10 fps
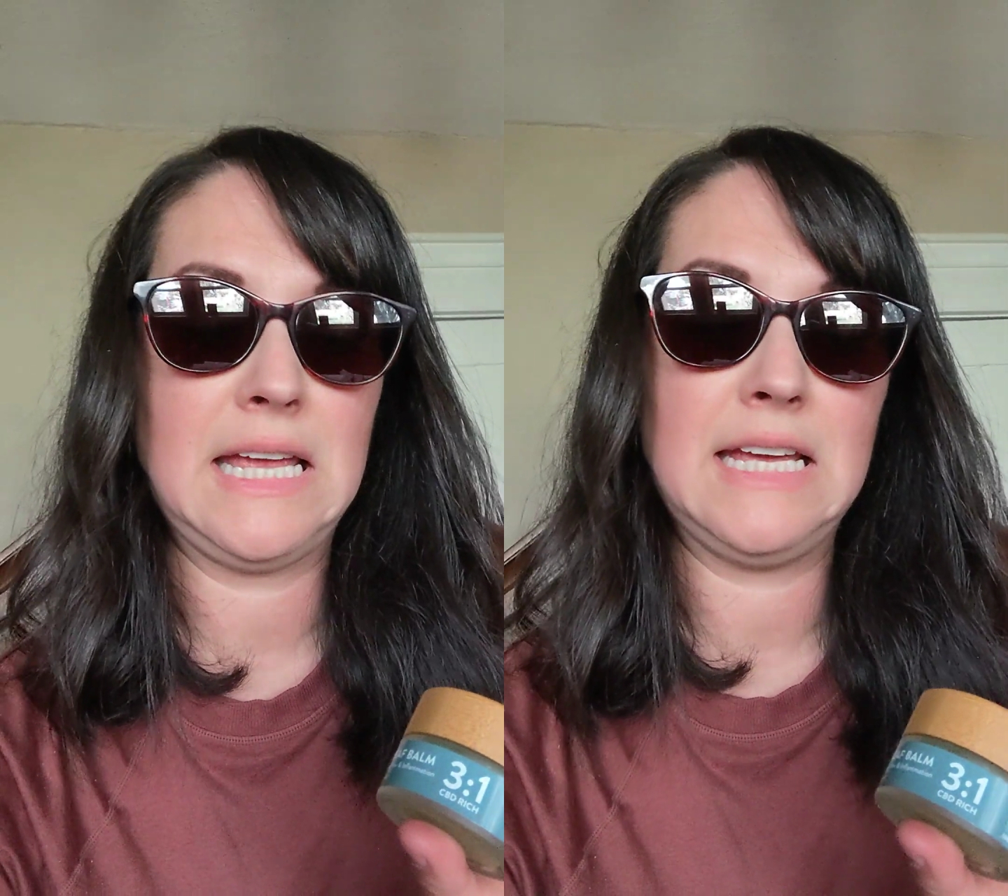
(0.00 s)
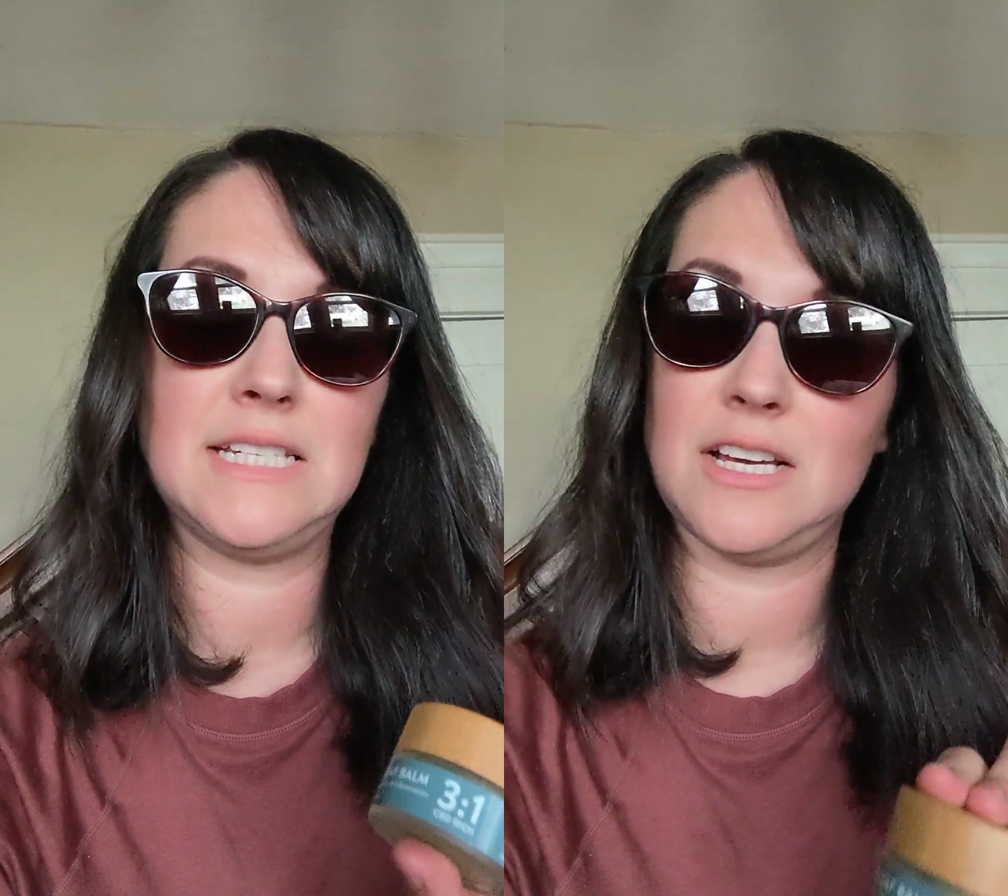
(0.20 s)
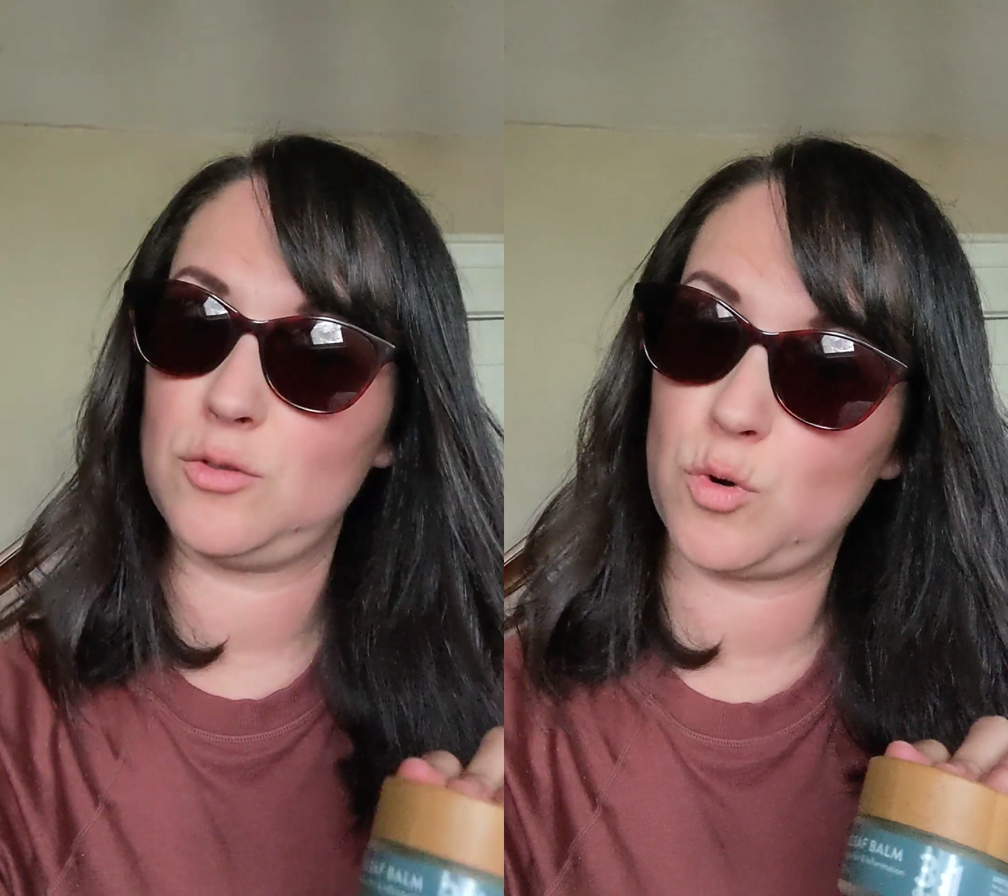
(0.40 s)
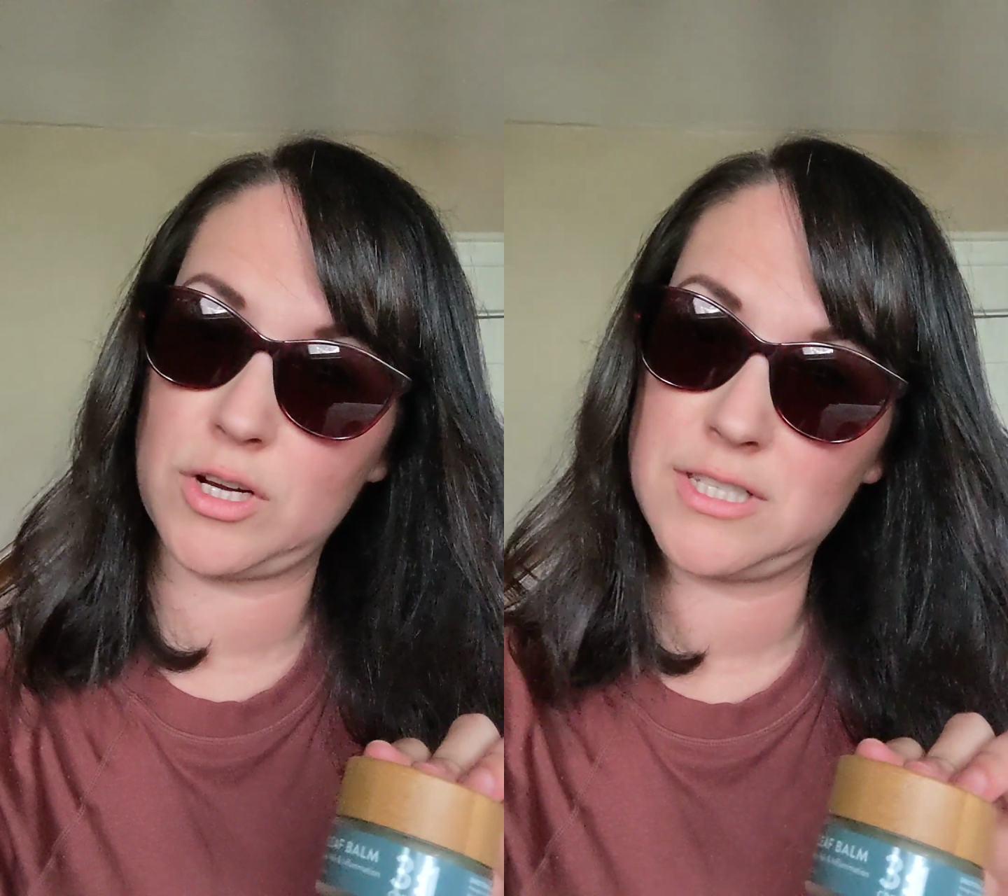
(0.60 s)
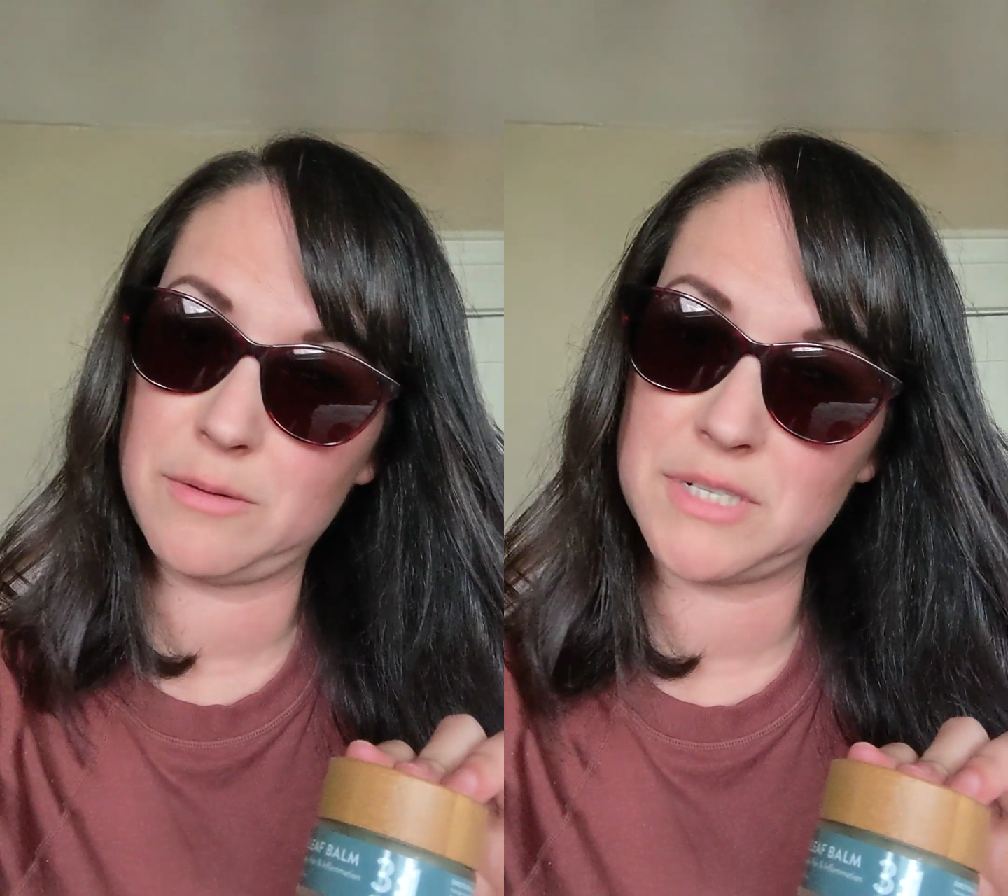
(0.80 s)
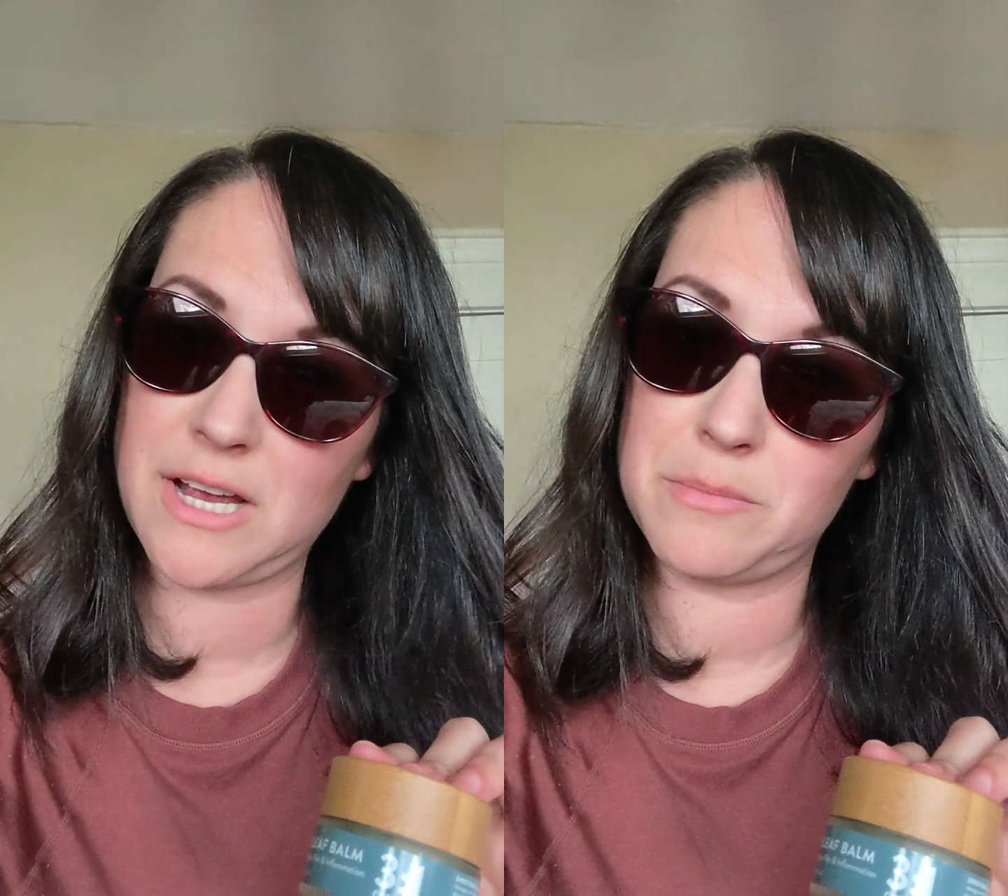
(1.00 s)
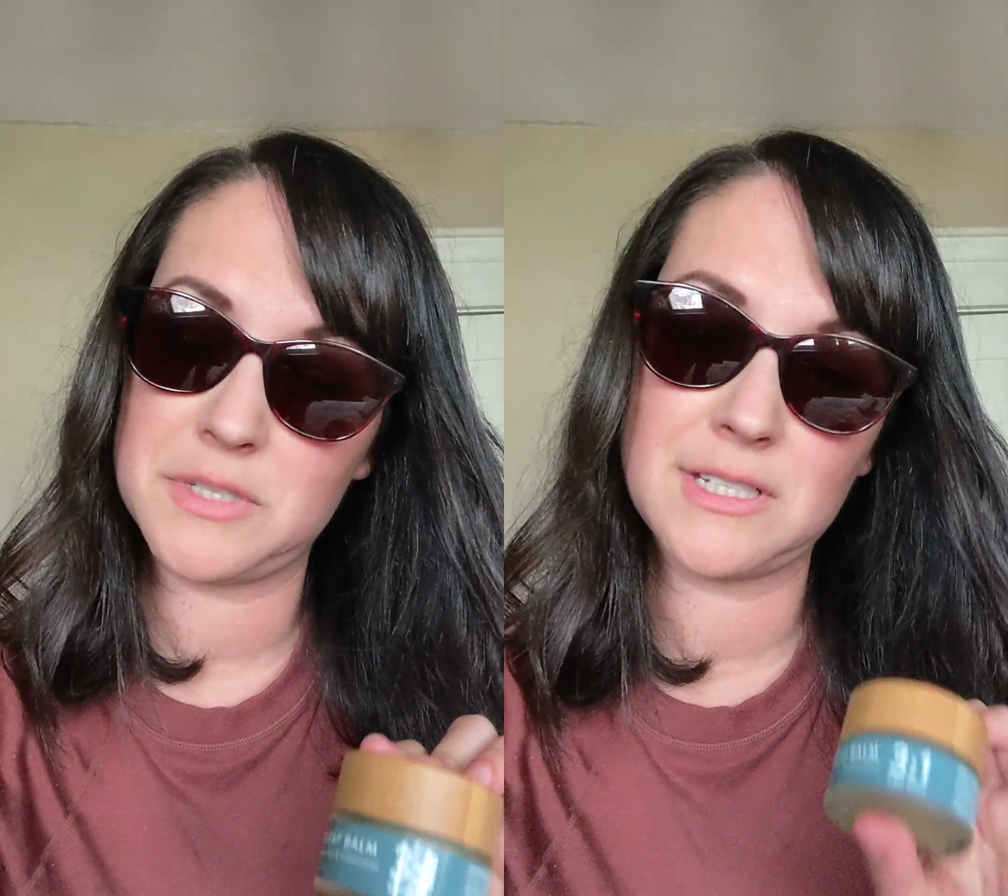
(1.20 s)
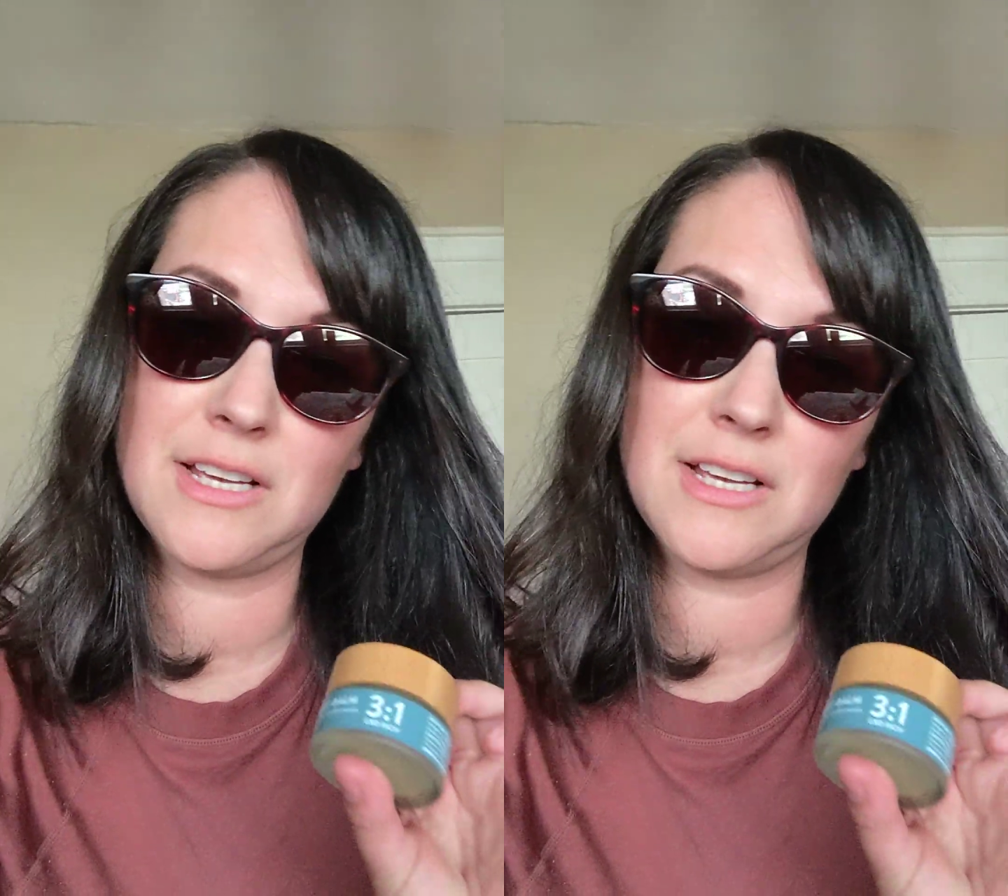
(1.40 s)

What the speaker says: it does work sometimes,